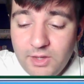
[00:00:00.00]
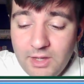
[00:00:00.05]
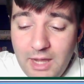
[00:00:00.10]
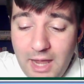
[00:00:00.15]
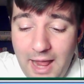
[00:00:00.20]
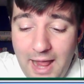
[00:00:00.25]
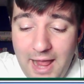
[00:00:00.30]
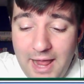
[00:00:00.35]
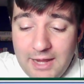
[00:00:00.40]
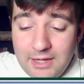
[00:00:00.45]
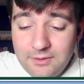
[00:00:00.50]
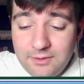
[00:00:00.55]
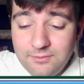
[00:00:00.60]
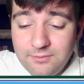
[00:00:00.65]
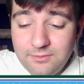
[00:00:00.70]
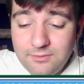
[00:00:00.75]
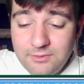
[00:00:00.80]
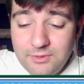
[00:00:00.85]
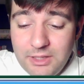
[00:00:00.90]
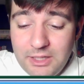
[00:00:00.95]
And,
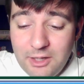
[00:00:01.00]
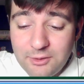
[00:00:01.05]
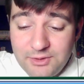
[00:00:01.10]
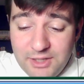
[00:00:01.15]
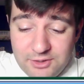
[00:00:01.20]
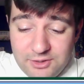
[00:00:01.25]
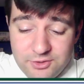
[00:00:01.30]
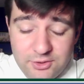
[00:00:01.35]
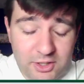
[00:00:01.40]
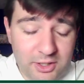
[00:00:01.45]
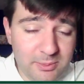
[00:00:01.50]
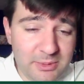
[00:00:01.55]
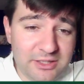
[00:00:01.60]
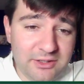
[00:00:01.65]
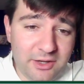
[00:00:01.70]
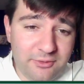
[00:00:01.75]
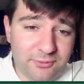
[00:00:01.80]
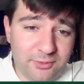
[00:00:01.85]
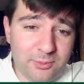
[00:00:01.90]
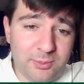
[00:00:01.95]
you know, things are going to be
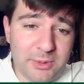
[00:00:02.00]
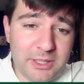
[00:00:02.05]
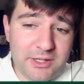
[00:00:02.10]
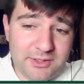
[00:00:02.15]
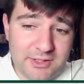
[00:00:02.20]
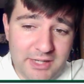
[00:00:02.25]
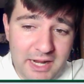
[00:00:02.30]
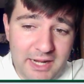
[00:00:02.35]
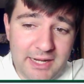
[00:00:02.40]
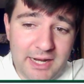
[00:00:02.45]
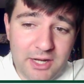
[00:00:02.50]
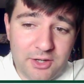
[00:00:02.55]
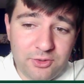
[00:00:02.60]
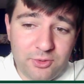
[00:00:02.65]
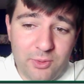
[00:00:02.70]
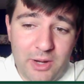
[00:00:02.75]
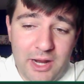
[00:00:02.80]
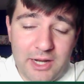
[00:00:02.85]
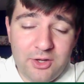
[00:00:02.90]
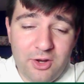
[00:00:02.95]
different because now you got a
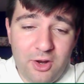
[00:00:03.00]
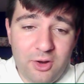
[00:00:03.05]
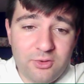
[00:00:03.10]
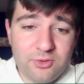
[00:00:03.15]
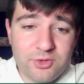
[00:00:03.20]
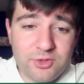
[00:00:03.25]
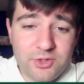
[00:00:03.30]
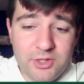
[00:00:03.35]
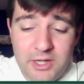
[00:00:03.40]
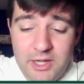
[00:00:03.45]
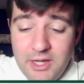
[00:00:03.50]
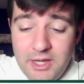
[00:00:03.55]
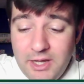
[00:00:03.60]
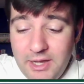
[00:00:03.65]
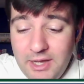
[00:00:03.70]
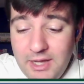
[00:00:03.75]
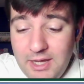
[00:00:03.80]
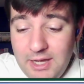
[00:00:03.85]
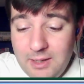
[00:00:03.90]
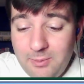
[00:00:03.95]
new head coach
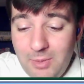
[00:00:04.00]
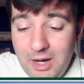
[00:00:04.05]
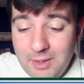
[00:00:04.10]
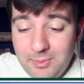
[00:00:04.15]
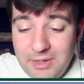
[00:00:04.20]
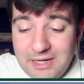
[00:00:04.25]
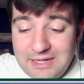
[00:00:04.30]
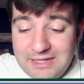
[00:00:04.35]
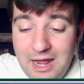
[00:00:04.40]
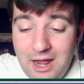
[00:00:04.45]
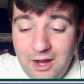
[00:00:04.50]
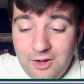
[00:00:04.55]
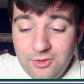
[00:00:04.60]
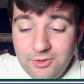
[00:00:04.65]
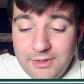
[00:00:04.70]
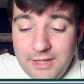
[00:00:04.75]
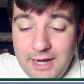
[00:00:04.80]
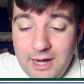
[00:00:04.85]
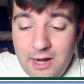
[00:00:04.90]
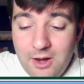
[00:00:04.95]
in Mike
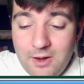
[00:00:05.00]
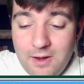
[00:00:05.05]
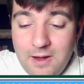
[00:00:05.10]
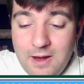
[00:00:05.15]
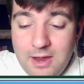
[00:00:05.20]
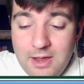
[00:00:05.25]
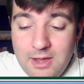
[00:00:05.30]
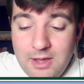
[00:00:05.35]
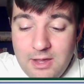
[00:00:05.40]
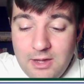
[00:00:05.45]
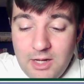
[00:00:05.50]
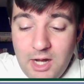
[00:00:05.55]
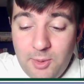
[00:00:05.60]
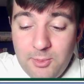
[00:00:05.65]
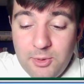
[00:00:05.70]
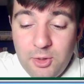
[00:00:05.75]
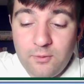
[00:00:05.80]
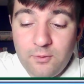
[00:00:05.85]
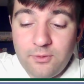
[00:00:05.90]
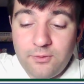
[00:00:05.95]
Macdonald there
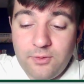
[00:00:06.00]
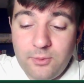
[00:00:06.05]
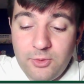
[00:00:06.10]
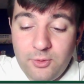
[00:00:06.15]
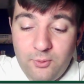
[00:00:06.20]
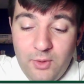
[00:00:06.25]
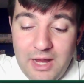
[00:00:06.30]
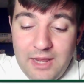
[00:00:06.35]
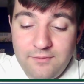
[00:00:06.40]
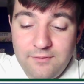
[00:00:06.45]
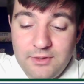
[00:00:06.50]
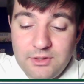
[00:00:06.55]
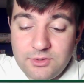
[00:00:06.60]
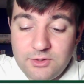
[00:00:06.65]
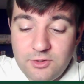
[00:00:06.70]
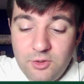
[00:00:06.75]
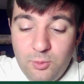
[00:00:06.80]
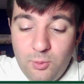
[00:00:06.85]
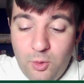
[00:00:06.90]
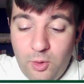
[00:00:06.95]
coming over from the Ravens.
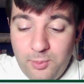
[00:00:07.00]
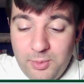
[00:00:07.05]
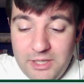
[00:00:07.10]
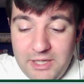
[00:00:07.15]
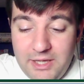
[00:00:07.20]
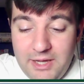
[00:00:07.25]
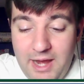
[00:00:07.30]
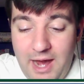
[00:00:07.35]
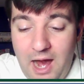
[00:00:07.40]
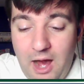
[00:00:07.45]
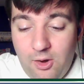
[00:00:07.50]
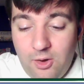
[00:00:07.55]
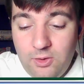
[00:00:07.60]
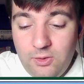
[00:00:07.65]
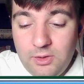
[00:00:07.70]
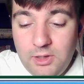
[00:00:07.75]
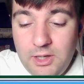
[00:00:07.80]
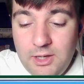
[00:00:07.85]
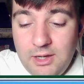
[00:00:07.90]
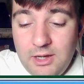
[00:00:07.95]
No more Pete
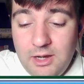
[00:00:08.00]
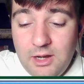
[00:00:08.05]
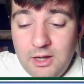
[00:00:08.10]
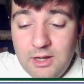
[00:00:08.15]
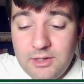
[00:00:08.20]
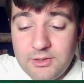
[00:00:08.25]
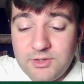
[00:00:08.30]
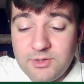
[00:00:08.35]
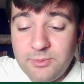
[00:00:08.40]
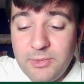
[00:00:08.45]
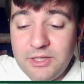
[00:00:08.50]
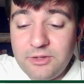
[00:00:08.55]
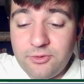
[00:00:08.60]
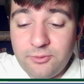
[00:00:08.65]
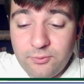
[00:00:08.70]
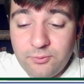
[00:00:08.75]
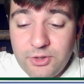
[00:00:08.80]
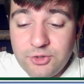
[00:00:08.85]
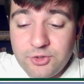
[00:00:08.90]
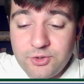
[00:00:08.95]
Carroll. Uh, Smith
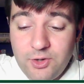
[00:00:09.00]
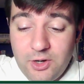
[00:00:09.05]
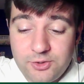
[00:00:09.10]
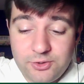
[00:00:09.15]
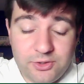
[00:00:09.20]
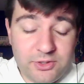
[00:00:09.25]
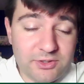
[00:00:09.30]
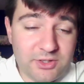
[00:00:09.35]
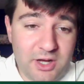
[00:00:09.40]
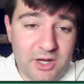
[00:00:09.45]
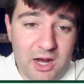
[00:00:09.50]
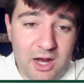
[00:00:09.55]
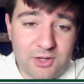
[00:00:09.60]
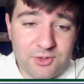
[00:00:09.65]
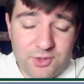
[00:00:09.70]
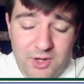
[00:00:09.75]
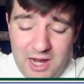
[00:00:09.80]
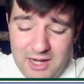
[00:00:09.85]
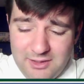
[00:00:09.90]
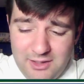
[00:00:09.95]
restructured his
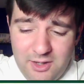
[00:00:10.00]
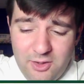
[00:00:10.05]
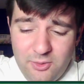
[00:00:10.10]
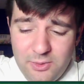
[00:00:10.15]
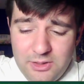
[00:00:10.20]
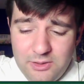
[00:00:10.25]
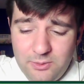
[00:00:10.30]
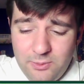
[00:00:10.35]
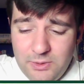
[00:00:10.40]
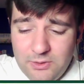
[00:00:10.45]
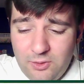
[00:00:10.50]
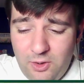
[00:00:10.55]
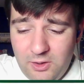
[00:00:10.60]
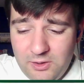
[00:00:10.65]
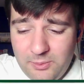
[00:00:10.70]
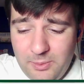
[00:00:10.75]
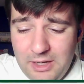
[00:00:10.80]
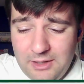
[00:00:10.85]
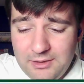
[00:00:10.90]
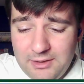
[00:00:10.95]
contract. I know we, we talked
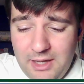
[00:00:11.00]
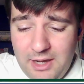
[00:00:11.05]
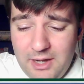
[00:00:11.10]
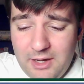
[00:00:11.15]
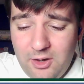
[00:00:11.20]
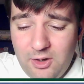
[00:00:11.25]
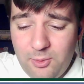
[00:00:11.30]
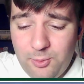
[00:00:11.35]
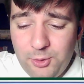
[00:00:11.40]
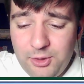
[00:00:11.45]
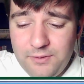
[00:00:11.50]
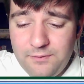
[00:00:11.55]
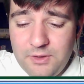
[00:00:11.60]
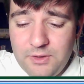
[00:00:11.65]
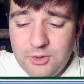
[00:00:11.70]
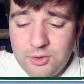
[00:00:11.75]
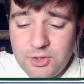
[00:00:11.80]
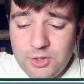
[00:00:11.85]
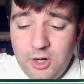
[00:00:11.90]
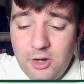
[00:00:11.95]
about that on a
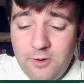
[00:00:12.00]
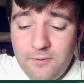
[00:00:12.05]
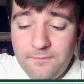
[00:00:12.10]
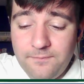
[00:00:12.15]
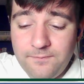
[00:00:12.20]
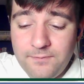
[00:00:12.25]
previous show.